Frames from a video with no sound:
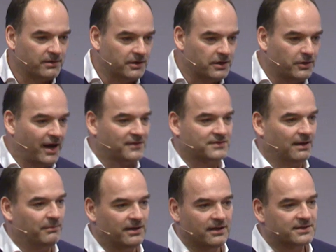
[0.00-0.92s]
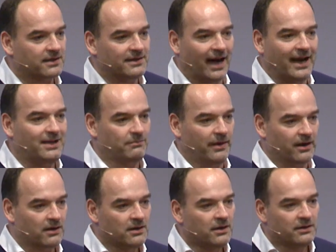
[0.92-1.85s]
in the US. I mean, it's a nightmare.
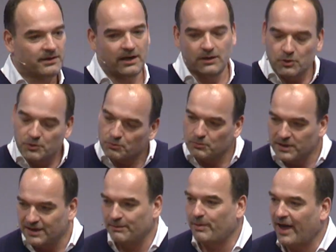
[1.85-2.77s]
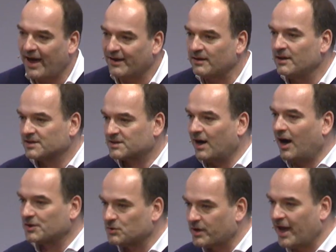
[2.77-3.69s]
They look really bad. It's
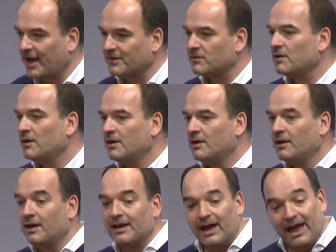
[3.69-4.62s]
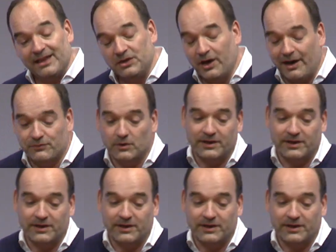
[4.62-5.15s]
hard to get. You have to